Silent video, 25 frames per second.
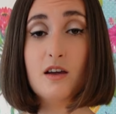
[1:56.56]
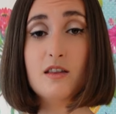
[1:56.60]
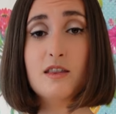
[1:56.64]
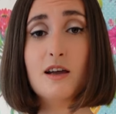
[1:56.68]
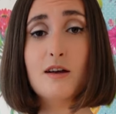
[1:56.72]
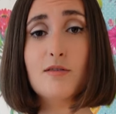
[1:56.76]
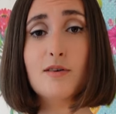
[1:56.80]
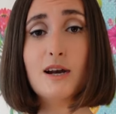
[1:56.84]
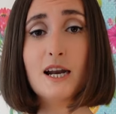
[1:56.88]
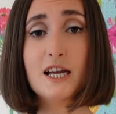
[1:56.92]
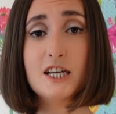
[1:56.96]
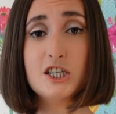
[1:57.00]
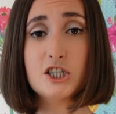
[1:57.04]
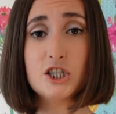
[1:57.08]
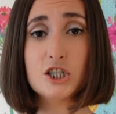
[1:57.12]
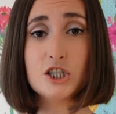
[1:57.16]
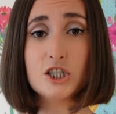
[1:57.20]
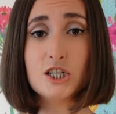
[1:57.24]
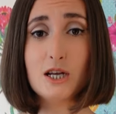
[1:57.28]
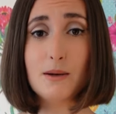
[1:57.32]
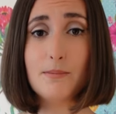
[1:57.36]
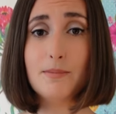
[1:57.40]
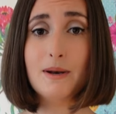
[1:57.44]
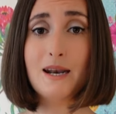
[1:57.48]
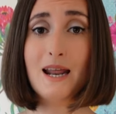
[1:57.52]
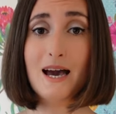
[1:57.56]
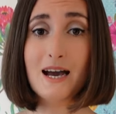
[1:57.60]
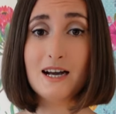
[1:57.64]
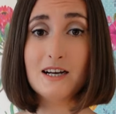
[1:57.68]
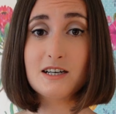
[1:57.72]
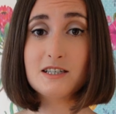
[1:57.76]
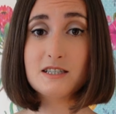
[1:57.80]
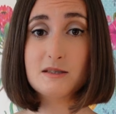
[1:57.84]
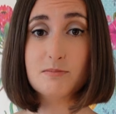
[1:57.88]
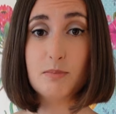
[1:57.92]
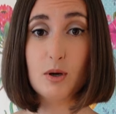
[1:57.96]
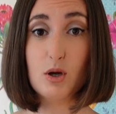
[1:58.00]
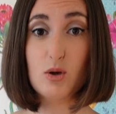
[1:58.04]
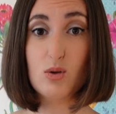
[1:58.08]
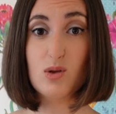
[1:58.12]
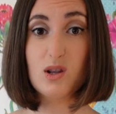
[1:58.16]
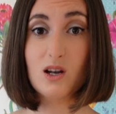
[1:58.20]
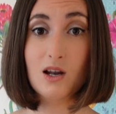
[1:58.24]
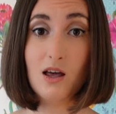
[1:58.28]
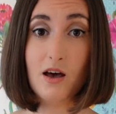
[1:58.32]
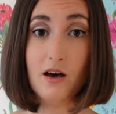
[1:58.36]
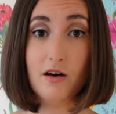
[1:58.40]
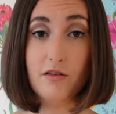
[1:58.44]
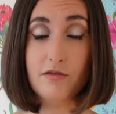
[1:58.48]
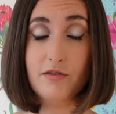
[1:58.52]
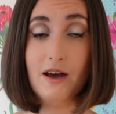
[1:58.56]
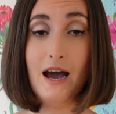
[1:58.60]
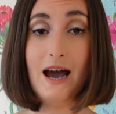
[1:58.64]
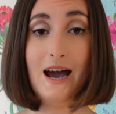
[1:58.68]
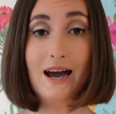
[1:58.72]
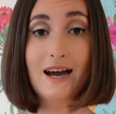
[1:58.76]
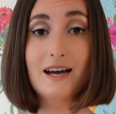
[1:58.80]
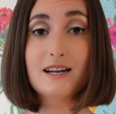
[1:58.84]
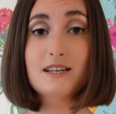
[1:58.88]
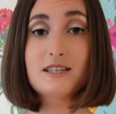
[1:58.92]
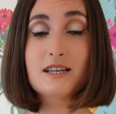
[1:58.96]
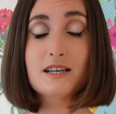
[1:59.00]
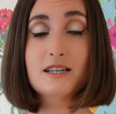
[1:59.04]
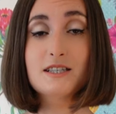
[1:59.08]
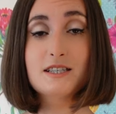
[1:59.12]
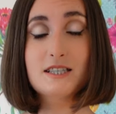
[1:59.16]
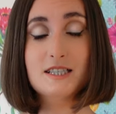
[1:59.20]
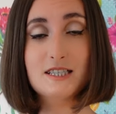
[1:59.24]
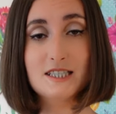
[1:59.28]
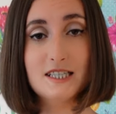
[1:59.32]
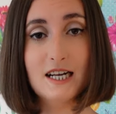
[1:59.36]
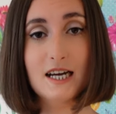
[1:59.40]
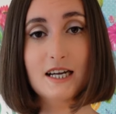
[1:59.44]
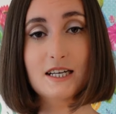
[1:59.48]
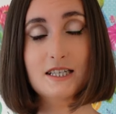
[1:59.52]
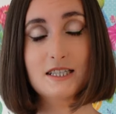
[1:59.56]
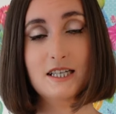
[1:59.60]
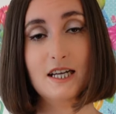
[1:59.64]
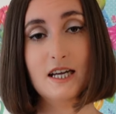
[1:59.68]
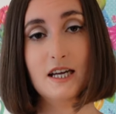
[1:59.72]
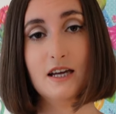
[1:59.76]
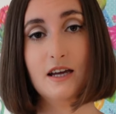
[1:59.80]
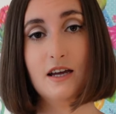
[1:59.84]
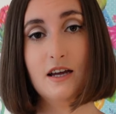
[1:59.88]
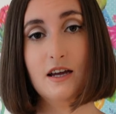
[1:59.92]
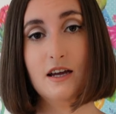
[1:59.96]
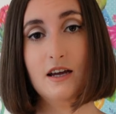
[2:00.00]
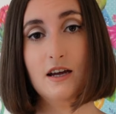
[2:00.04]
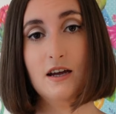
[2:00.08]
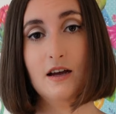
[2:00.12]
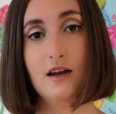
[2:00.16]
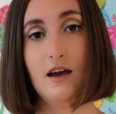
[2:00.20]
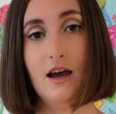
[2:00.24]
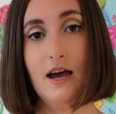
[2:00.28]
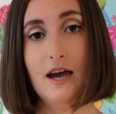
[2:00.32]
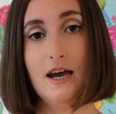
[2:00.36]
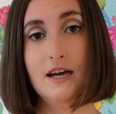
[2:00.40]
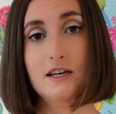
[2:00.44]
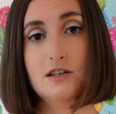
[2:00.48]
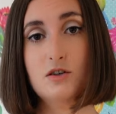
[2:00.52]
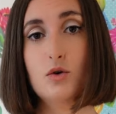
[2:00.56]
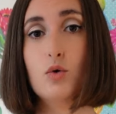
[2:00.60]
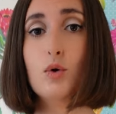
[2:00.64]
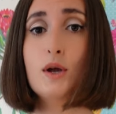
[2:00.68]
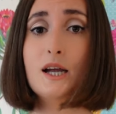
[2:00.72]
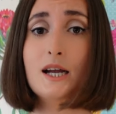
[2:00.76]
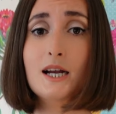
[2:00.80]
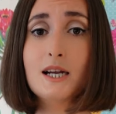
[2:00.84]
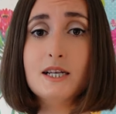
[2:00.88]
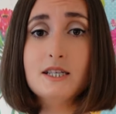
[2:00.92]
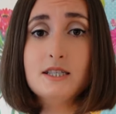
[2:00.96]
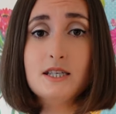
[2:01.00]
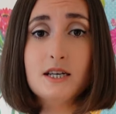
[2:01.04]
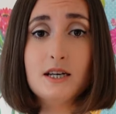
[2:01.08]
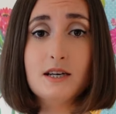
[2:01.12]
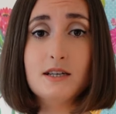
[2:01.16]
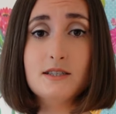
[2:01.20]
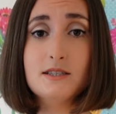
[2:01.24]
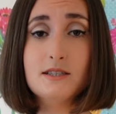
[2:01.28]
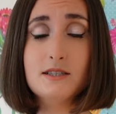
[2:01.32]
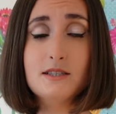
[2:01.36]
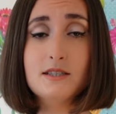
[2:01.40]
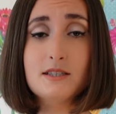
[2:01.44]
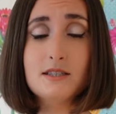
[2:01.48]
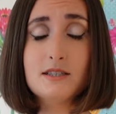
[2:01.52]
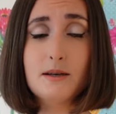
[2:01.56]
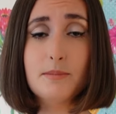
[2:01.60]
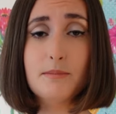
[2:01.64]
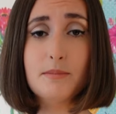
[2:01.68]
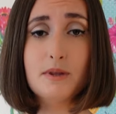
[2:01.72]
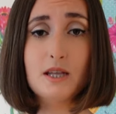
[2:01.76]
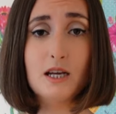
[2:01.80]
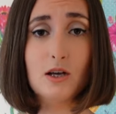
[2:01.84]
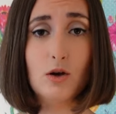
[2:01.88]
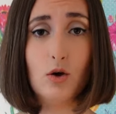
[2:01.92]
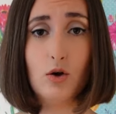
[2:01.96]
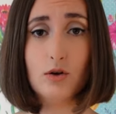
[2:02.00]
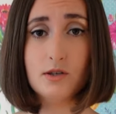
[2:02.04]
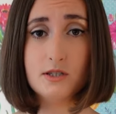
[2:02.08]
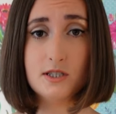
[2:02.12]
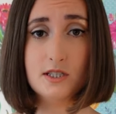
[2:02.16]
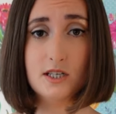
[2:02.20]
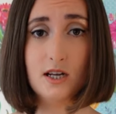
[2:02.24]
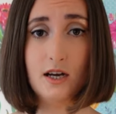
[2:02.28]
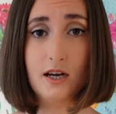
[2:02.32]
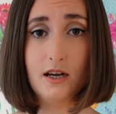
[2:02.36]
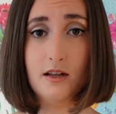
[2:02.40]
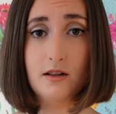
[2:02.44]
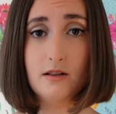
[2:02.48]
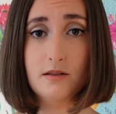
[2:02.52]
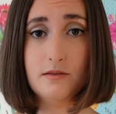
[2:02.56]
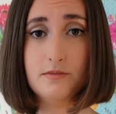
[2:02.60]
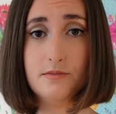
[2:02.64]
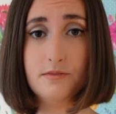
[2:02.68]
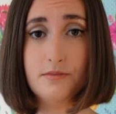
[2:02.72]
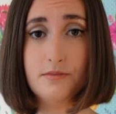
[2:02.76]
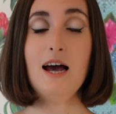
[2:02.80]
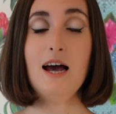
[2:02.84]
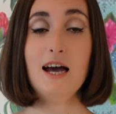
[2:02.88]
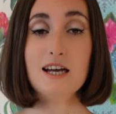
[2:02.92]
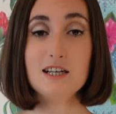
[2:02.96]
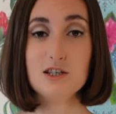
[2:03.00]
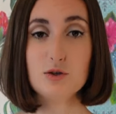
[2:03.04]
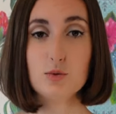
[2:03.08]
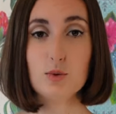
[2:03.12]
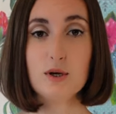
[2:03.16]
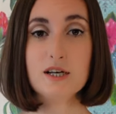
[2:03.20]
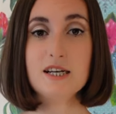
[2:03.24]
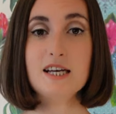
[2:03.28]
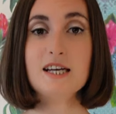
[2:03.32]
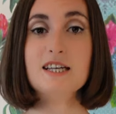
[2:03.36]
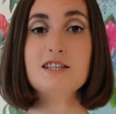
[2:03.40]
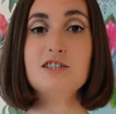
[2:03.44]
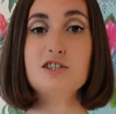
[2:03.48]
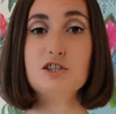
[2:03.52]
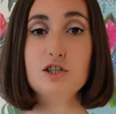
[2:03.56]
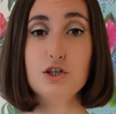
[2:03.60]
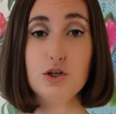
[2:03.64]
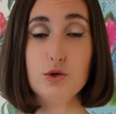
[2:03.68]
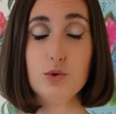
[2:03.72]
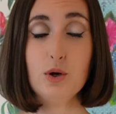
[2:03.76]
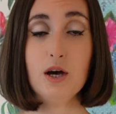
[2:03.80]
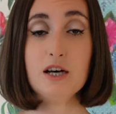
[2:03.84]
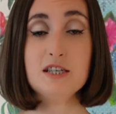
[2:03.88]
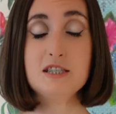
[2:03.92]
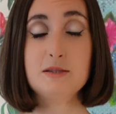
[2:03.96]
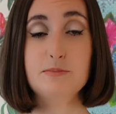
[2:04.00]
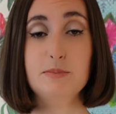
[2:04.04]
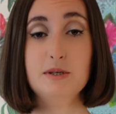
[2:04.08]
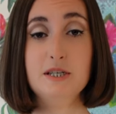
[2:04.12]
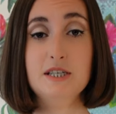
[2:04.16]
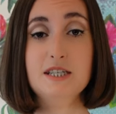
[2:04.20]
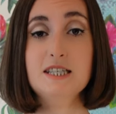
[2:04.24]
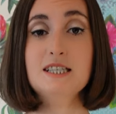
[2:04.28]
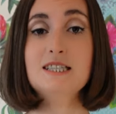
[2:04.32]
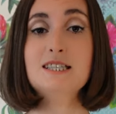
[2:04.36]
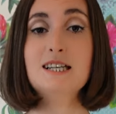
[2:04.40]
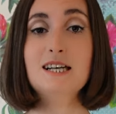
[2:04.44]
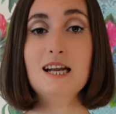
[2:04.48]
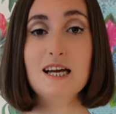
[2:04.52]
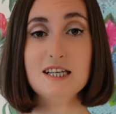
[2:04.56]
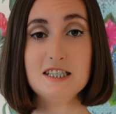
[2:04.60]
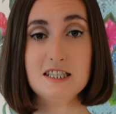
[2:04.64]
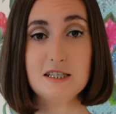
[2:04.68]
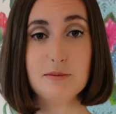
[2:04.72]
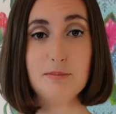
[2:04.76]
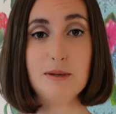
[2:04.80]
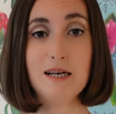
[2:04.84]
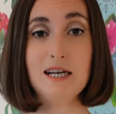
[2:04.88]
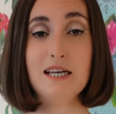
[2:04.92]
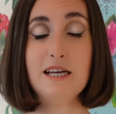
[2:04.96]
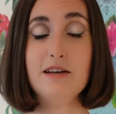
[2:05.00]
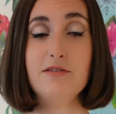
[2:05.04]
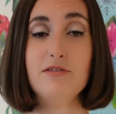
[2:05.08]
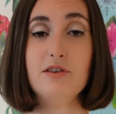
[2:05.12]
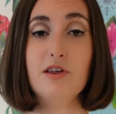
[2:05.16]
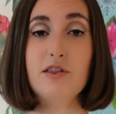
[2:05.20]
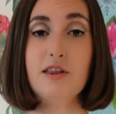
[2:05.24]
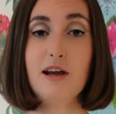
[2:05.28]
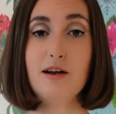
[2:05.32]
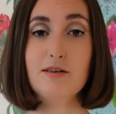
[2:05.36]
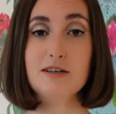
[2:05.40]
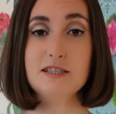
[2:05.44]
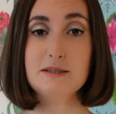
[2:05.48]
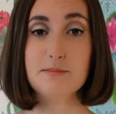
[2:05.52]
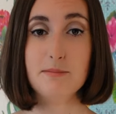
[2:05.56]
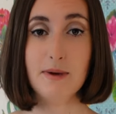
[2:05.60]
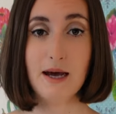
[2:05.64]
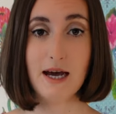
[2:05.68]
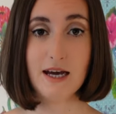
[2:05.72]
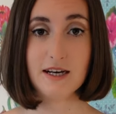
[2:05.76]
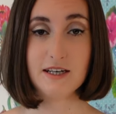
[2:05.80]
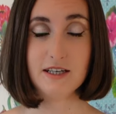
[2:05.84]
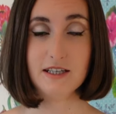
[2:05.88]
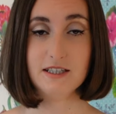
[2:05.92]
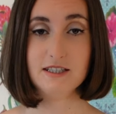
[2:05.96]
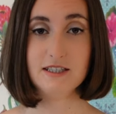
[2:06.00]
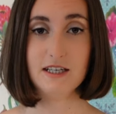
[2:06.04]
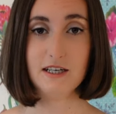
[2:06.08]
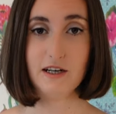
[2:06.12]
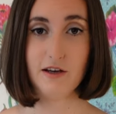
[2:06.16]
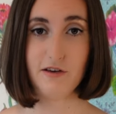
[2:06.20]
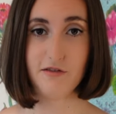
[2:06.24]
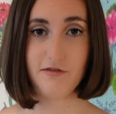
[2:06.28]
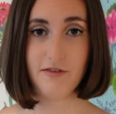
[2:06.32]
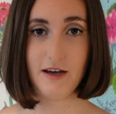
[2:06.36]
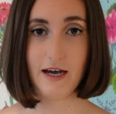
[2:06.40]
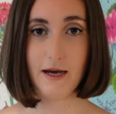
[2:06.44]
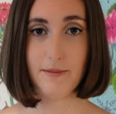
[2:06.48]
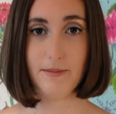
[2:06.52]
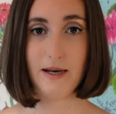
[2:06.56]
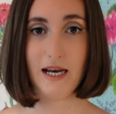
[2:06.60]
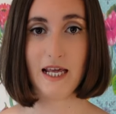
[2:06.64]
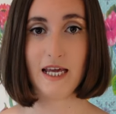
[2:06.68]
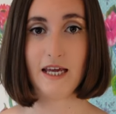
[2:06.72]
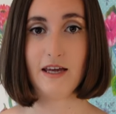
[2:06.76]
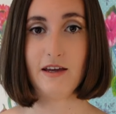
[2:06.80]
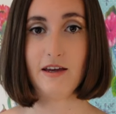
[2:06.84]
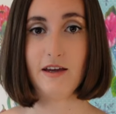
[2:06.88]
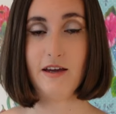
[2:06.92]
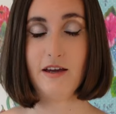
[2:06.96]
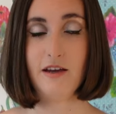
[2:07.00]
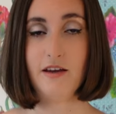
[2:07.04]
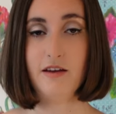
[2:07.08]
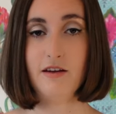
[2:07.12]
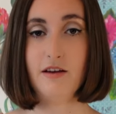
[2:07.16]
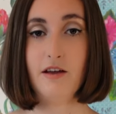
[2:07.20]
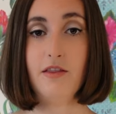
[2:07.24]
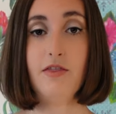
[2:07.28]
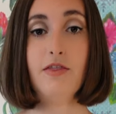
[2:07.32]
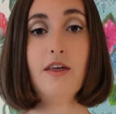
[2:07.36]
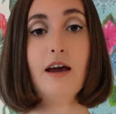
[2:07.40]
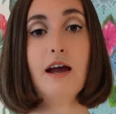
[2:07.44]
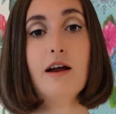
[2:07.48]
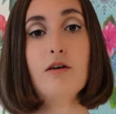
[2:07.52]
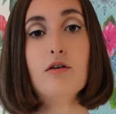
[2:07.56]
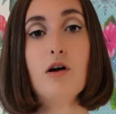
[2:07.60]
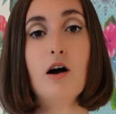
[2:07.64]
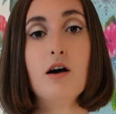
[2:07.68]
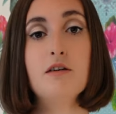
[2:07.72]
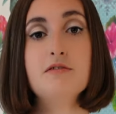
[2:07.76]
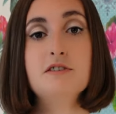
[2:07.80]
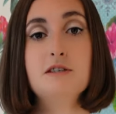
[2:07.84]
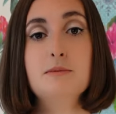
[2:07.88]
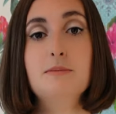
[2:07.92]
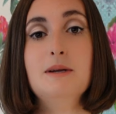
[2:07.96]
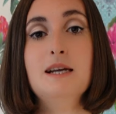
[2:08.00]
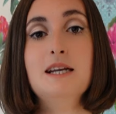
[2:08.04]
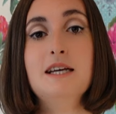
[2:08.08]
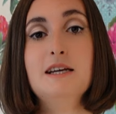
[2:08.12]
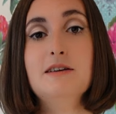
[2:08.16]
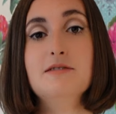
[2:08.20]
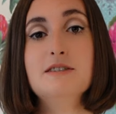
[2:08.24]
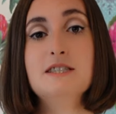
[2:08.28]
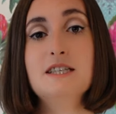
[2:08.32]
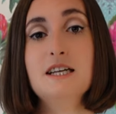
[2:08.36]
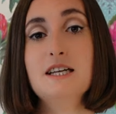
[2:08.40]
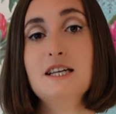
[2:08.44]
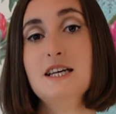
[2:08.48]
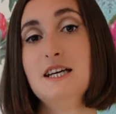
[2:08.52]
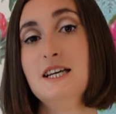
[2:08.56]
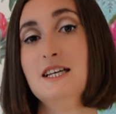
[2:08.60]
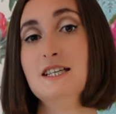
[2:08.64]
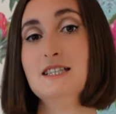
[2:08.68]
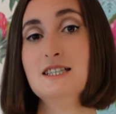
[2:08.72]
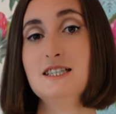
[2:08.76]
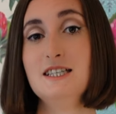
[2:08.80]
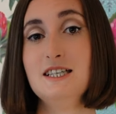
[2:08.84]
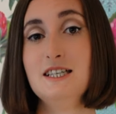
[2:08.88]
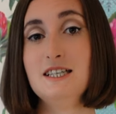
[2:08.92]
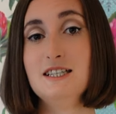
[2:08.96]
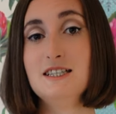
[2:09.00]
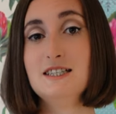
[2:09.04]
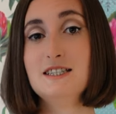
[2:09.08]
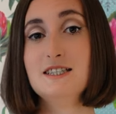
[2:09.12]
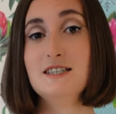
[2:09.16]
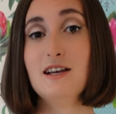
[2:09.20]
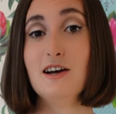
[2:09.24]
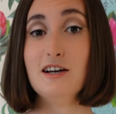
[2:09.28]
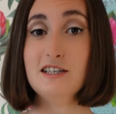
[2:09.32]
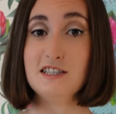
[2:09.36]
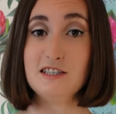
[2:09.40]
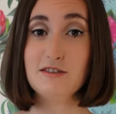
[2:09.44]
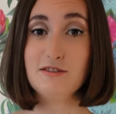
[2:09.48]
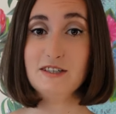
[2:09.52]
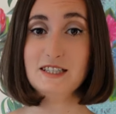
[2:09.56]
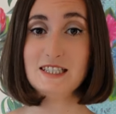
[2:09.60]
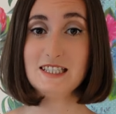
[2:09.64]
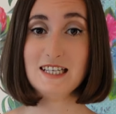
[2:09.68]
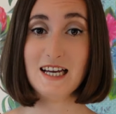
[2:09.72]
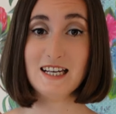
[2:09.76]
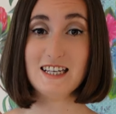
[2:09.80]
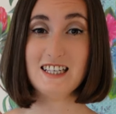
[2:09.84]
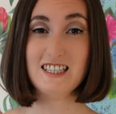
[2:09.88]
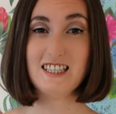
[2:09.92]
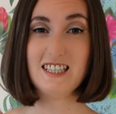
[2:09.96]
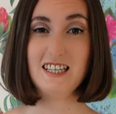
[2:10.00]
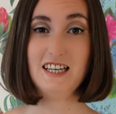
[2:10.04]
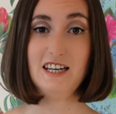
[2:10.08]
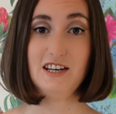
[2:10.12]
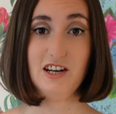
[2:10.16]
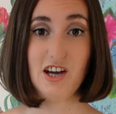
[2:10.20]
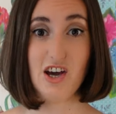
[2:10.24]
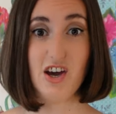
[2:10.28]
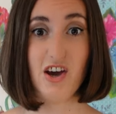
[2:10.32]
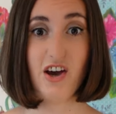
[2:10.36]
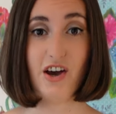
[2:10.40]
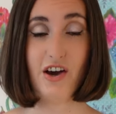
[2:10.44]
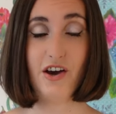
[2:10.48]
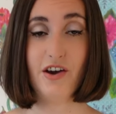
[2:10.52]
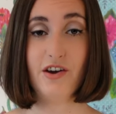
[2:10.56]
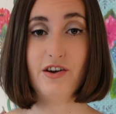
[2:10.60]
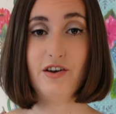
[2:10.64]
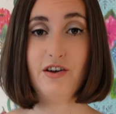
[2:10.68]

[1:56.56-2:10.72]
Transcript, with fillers: Their relationship lacks both love and understanding, and quickly turns into something hostile. Antoinette's new husband is led to believe that there is madness in her family, and thereafter believes that he sees signs of insanity in her.